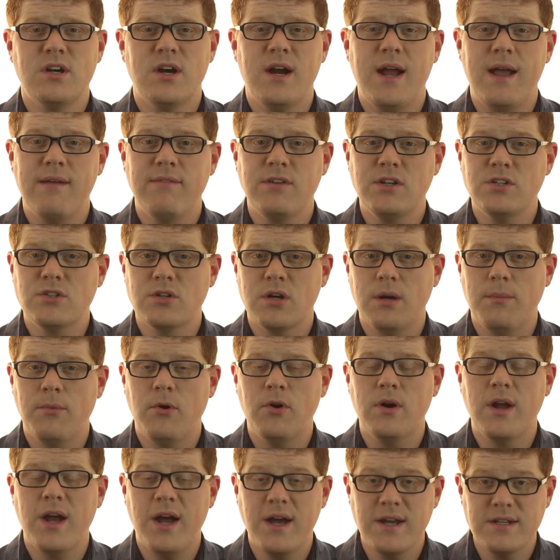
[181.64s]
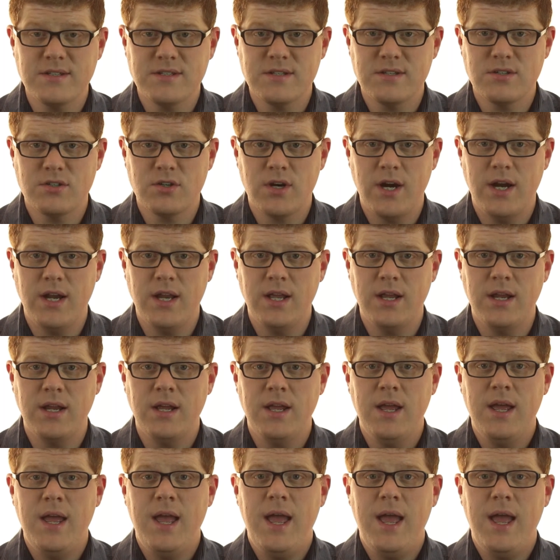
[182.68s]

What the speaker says: you're having trouble concentrating